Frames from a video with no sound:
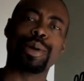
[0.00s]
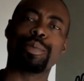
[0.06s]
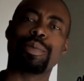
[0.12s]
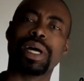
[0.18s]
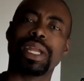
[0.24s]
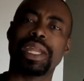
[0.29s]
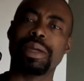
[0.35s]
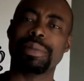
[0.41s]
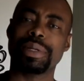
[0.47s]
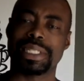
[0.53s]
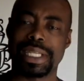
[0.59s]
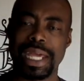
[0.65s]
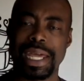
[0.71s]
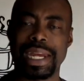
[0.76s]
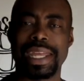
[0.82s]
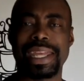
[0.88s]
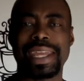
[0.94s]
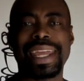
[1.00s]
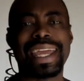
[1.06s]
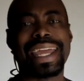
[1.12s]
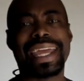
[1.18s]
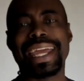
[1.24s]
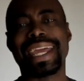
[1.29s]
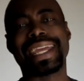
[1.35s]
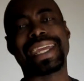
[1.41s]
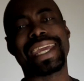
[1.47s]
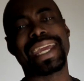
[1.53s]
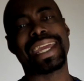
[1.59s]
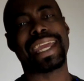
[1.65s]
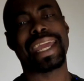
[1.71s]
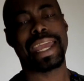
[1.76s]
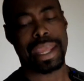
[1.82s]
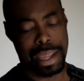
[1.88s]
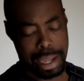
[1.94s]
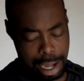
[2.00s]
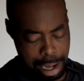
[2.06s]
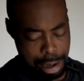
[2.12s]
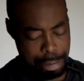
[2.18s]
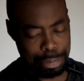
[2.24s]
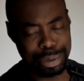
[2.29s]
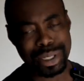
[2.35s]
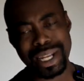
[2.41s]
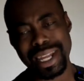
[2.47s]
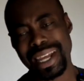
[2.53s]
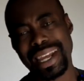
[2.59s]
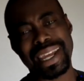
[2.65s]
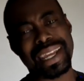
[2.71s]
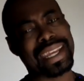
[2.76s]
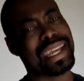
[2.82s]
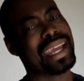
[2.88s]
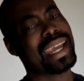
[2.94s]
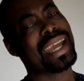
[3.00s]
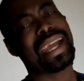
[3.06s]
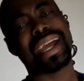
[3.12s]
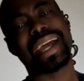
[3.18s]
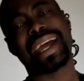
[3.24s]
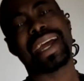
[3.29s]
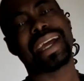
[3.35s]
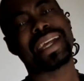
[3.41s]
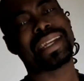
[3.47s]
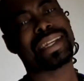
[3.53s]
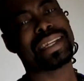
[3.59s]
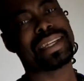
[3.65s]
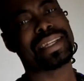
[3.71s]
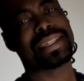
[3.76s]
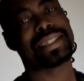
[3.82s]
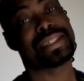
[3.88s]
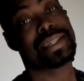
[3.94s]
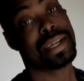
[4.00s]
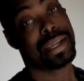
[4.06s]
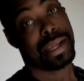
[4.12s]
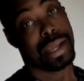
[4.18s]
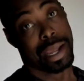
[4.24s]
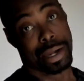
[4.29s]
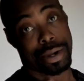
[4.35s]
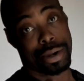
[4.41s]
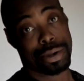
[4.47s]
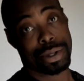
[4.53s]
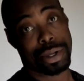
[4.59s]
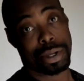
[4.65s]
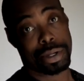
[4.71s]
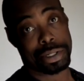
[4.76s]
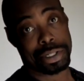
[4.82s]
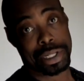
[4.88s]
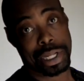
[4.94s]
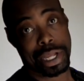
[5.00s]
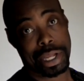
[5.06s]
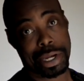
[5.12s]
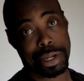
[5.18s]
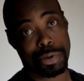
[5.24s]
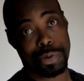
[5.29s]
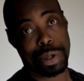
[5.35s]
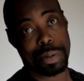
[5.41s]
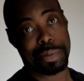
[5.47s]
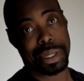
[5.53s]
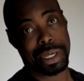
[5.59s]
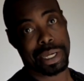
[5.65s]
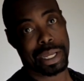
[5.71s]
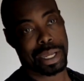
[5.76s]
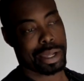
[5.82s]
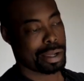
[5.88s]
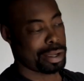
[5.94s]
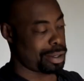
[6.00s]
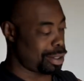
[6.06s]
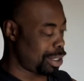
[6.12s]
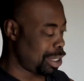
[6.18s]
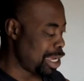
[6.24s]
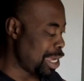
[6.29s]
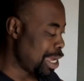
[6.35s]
My name is Kenny, aka Black Atlas. I know y'all are saying it with me now.